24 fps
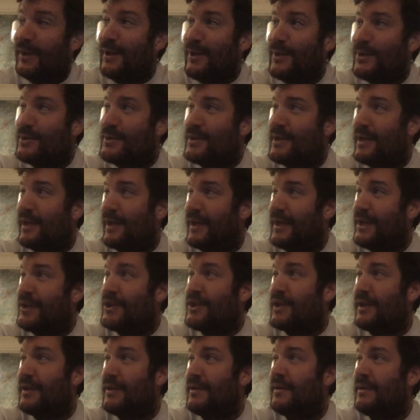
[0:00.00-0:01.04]
used in the
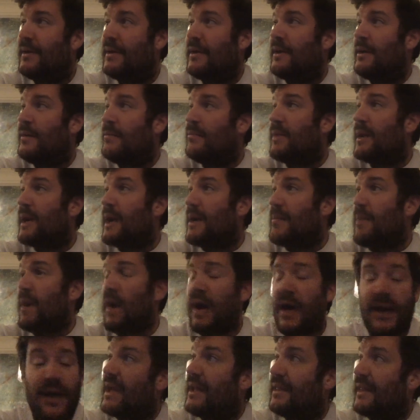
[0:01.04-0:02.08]
kitchen, but I
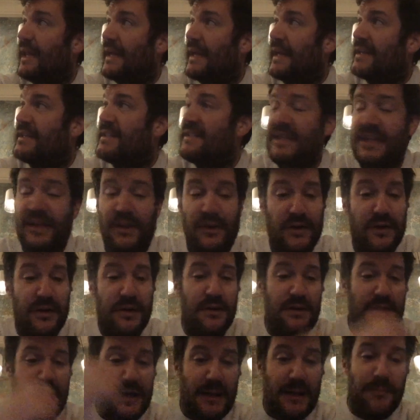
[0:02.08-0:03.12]
bought like a sealer,
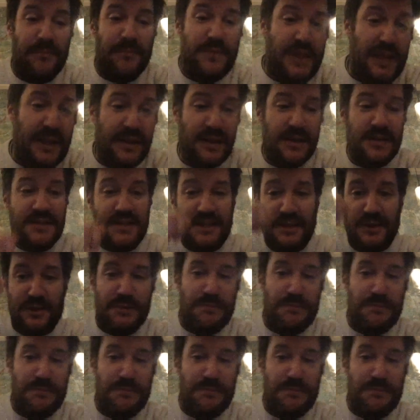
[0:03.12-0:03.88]
like a thing that seals